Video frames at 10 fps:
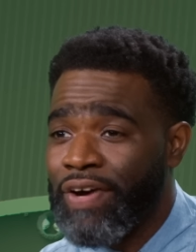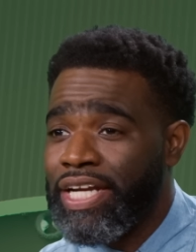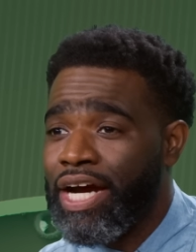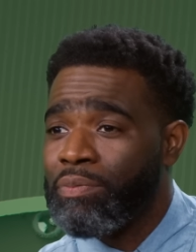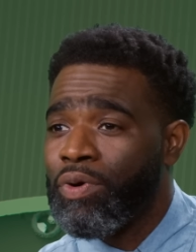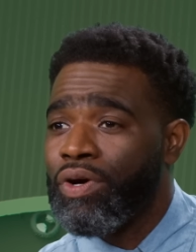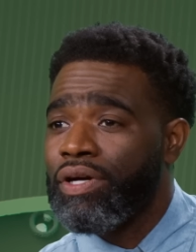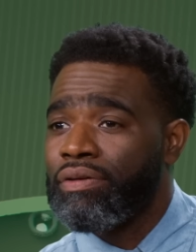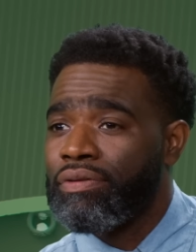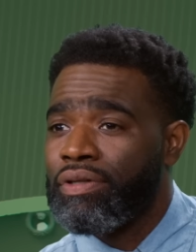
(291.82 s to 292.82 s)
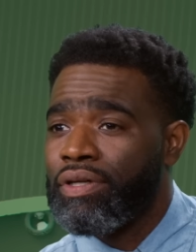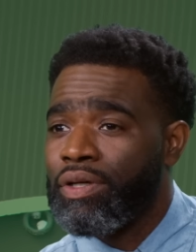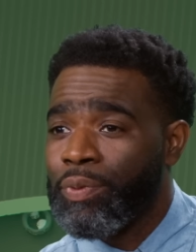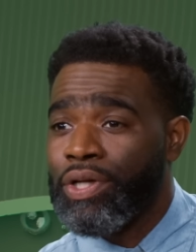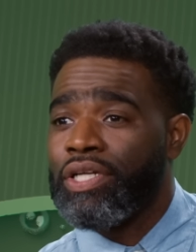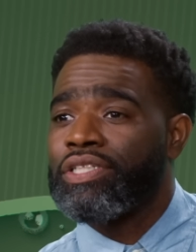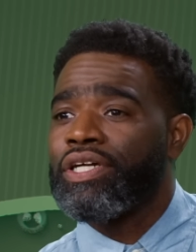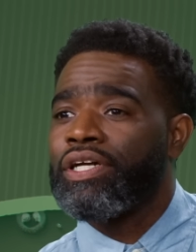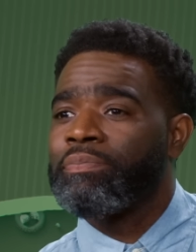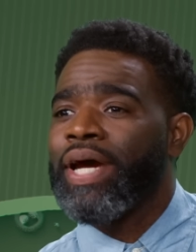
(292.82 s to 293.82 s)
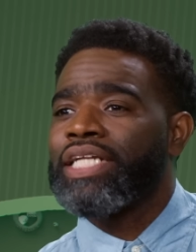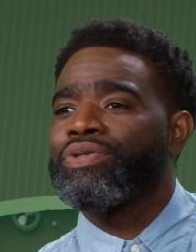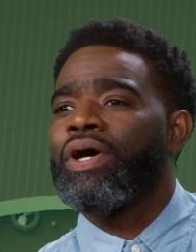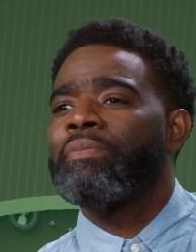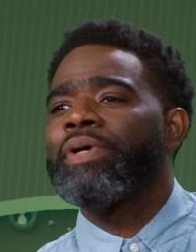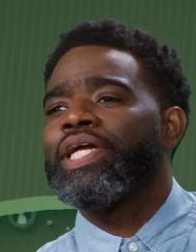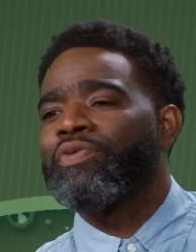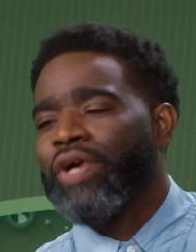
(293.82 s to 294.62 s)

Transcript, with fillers: find out more, we're going to turn back to our buddy